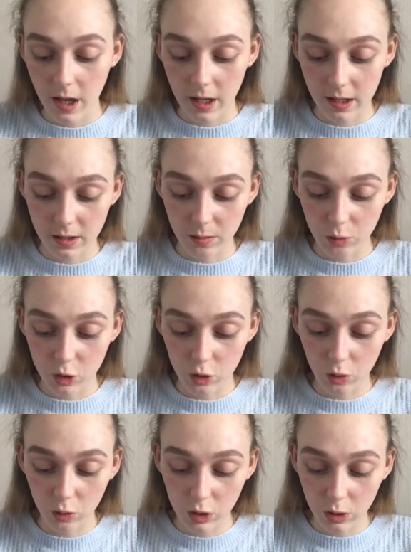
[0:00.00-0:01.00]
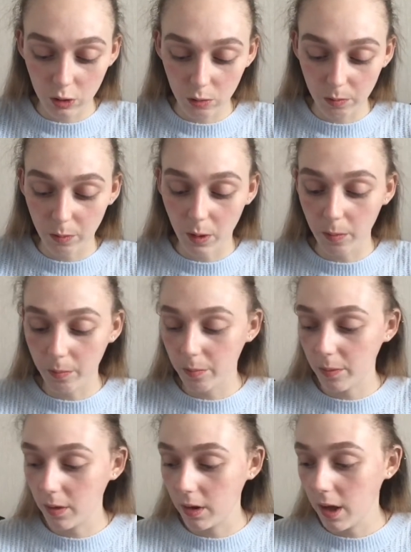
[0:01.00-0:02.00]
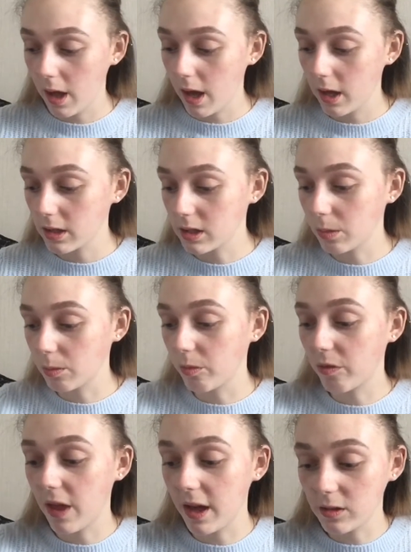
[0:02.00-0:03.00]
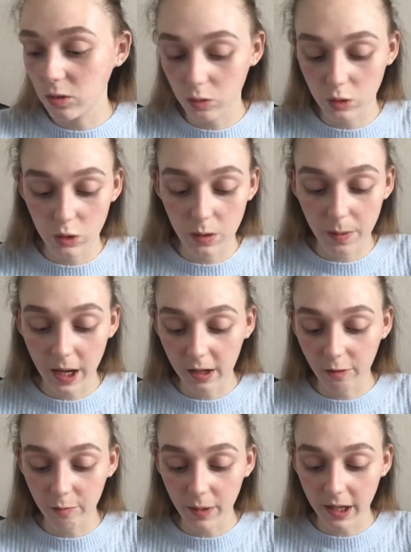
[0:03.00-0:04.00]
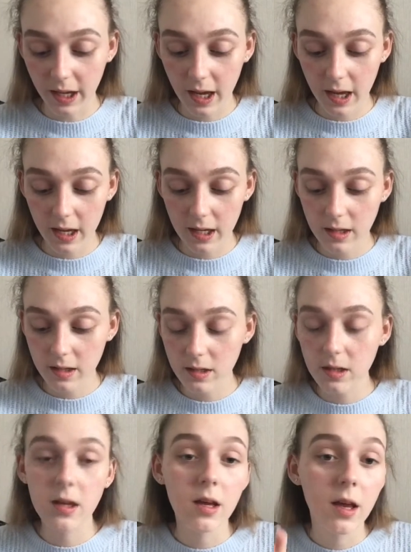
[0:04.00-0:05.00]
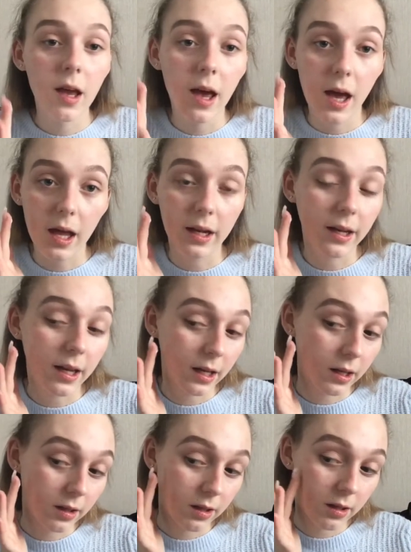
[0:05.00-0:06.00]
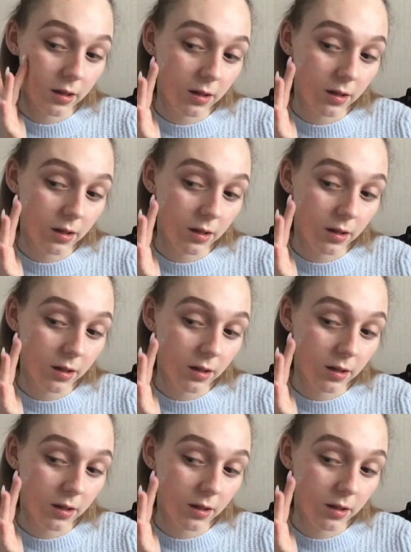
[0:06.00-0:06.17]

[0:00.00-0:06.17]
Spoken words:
and I'm just going to pump some of that onto the back of my hand and then